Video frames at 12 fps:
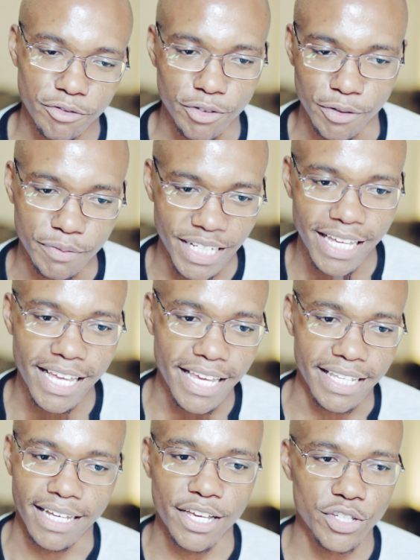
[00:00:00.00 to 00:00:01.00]
From there,
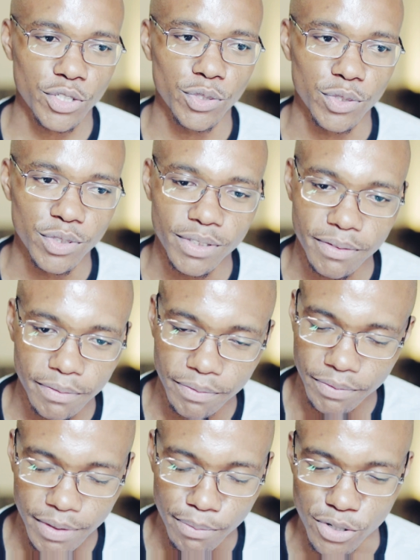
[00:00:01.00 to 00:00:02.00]
in high school,
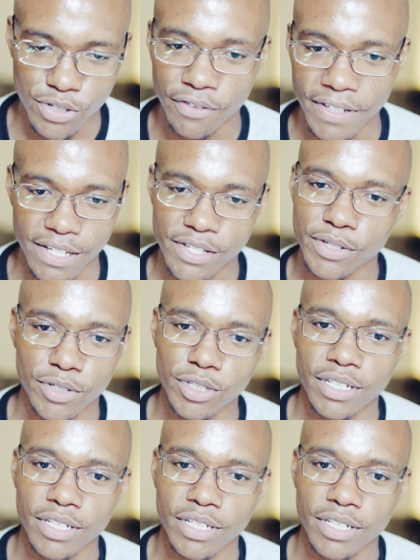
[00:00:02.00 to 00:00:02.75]
most of this